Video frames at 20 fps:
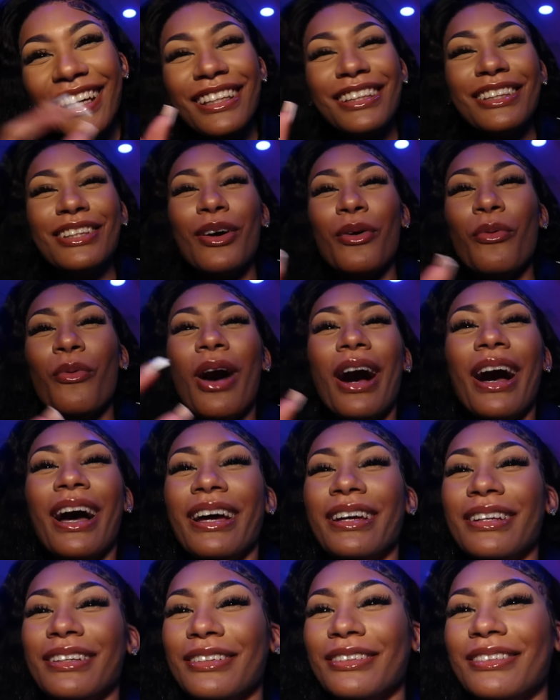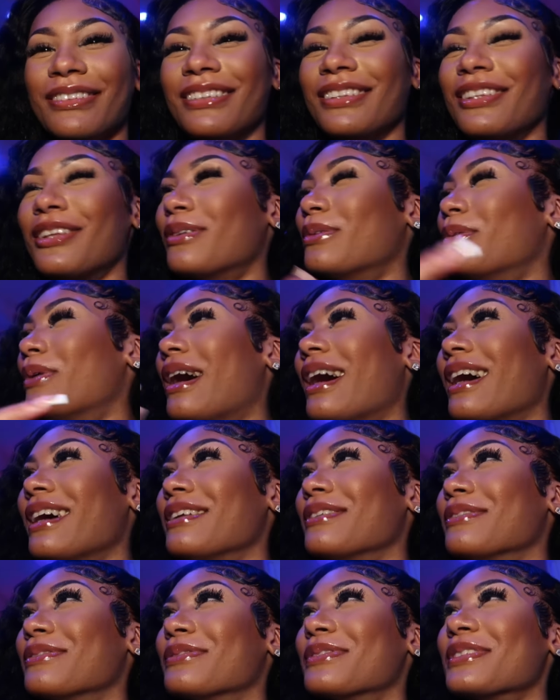The wine
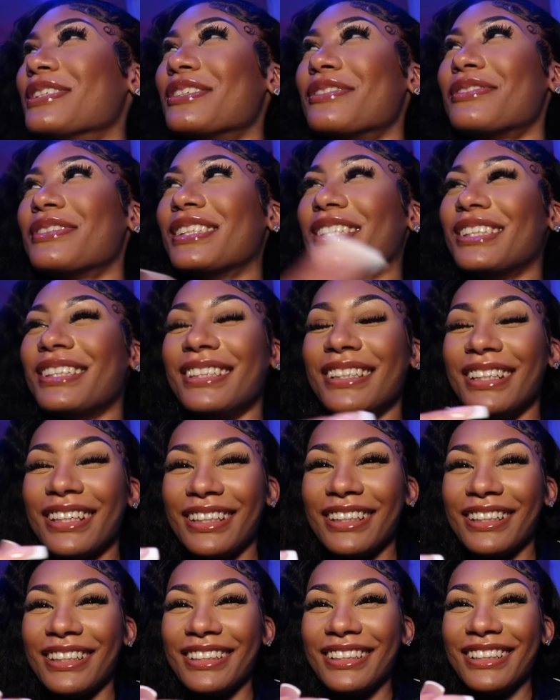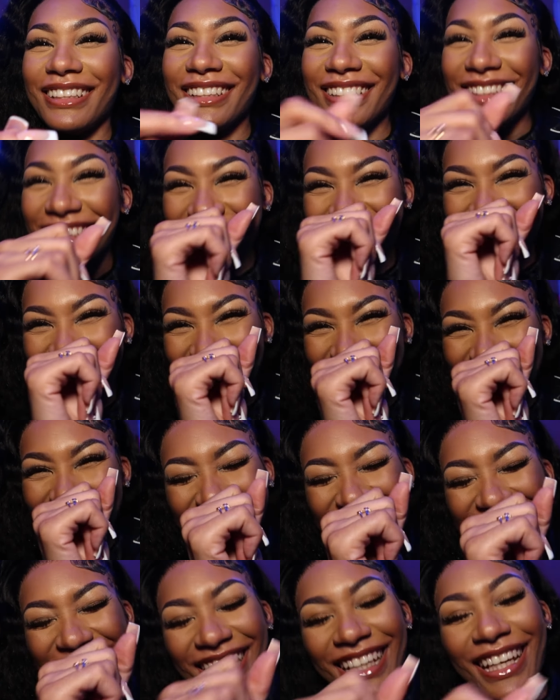was really good.
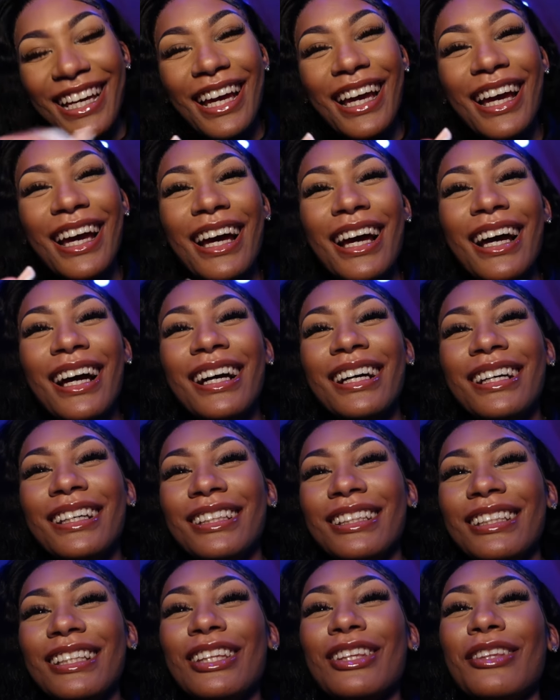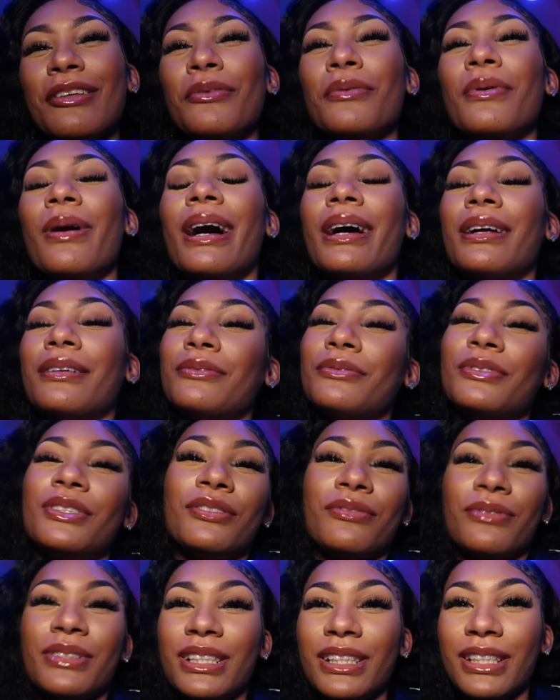The wine
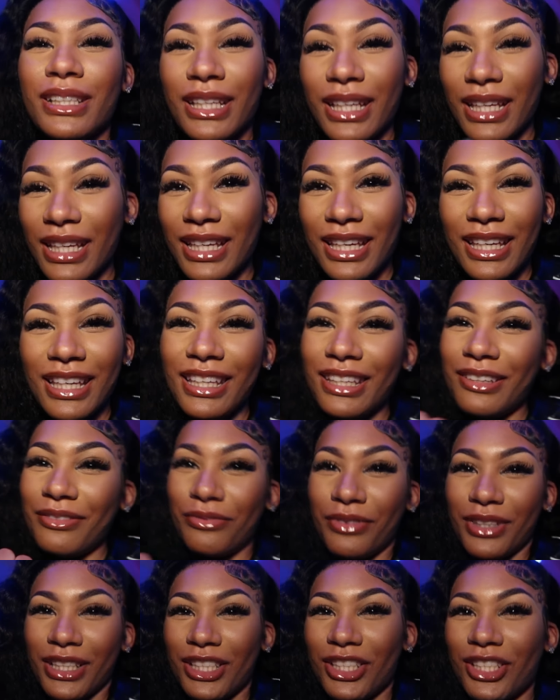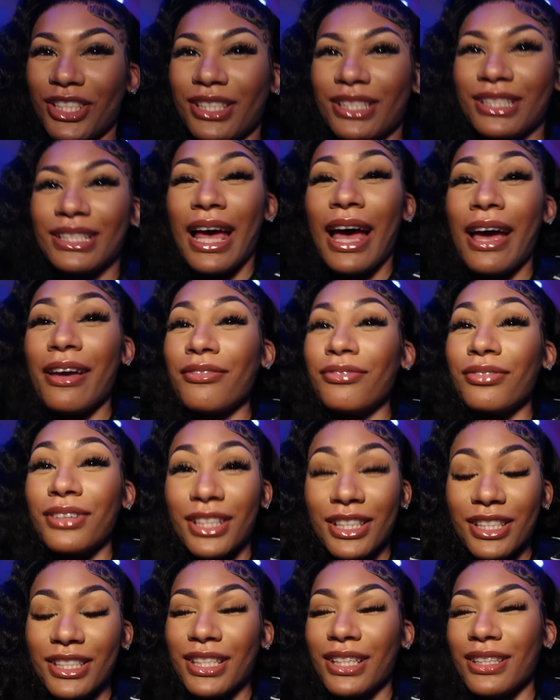was really good. He didn't finish his. I
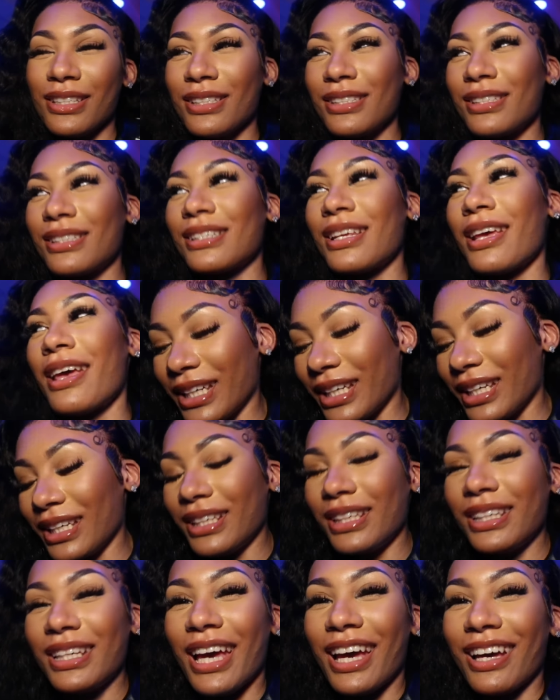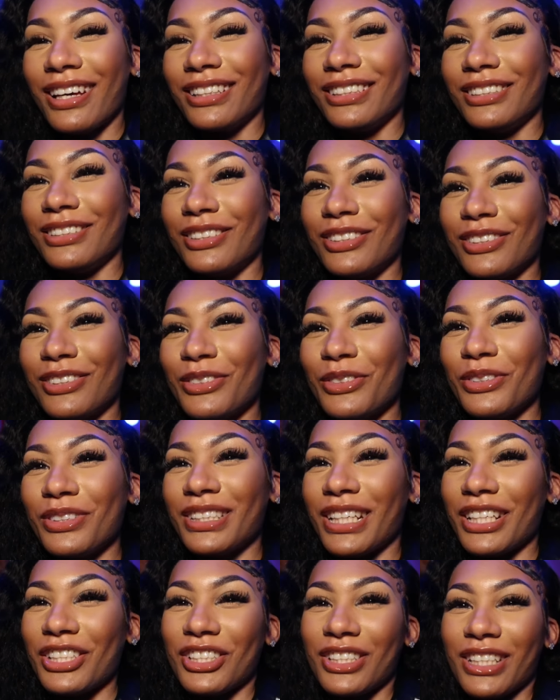finished his. And he had a little
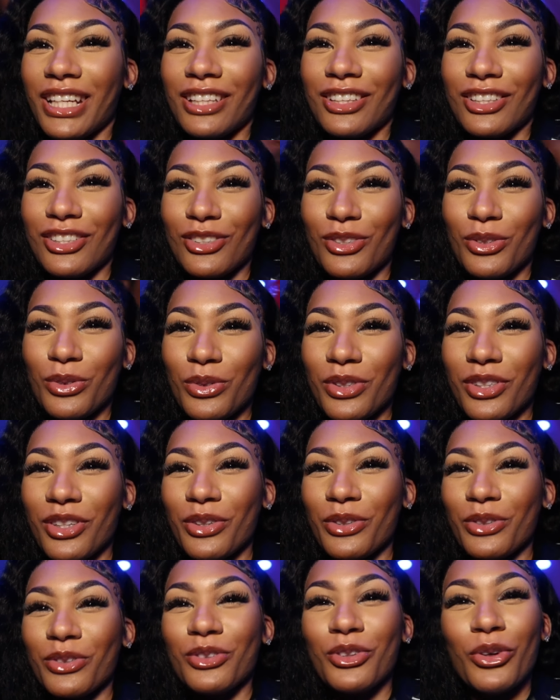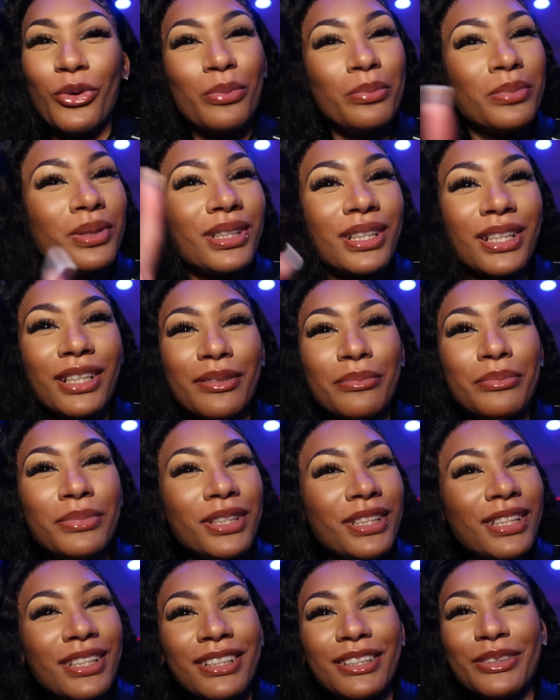session at the studio. You know, book
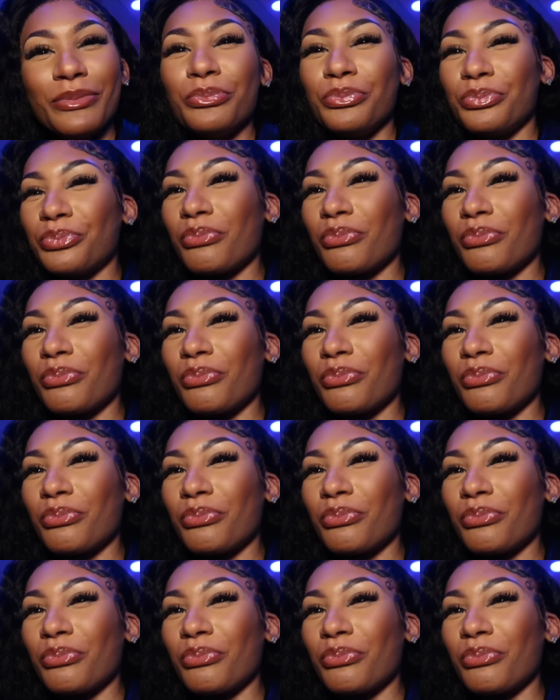up.